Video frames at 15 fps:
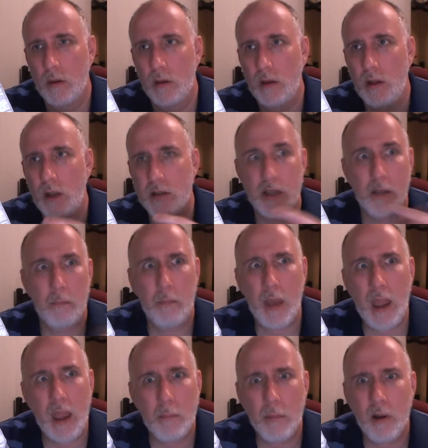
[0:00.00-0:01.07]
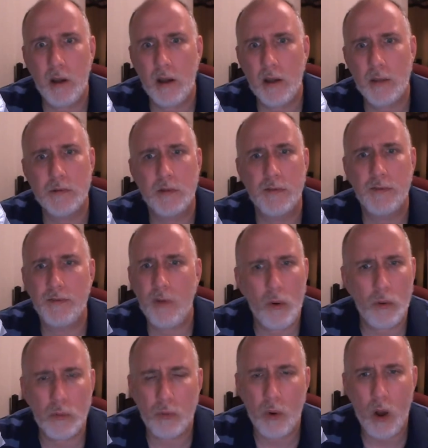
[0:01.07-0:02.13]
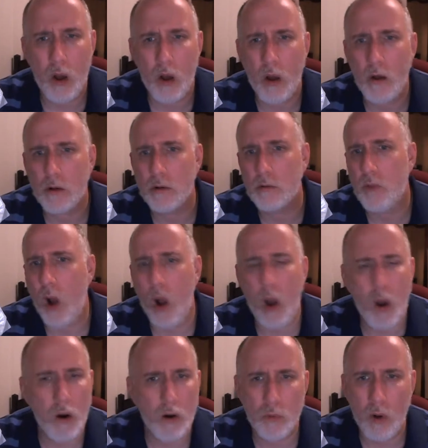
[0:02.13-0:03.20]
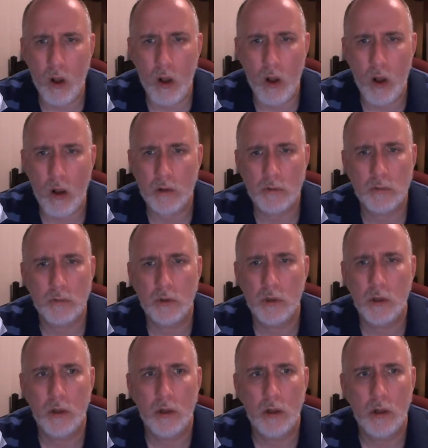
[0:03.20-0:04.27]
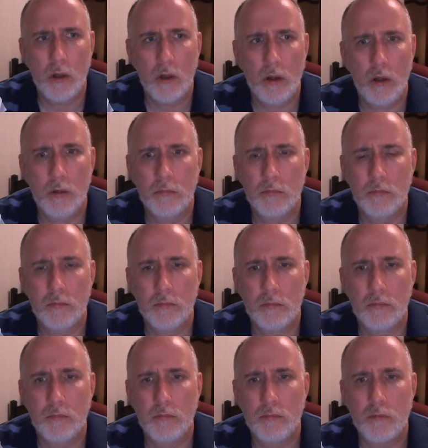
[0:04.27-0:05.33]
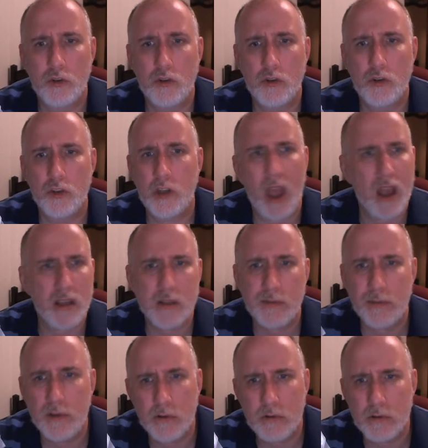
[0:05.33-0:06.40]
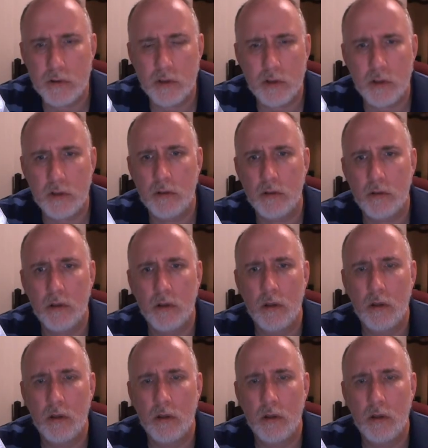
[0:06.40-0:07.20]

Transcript: It has like bagpipes, folk rock, hard rock, um, jazz fusion.